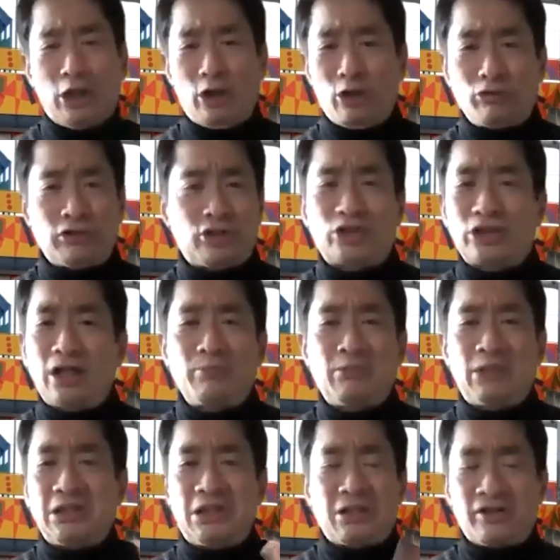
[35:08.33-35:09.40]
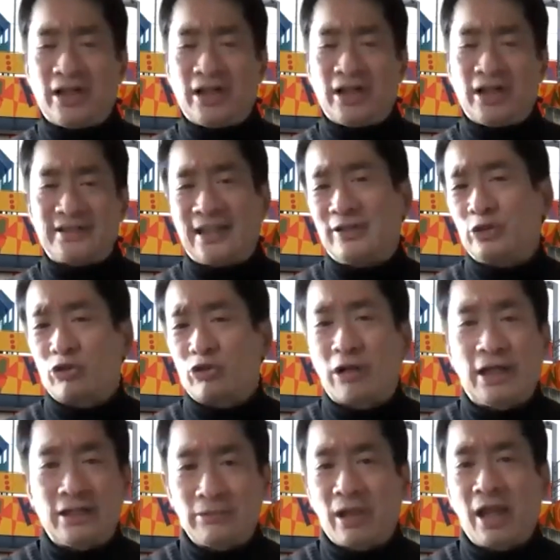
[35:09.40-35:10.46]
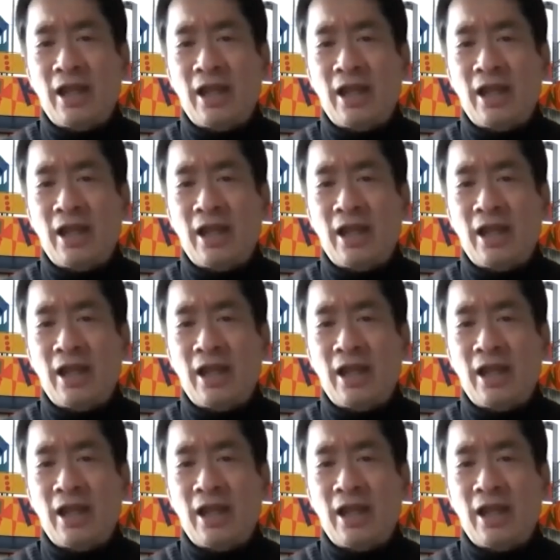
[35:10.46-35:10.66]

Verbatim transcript: Christian, that sounds great in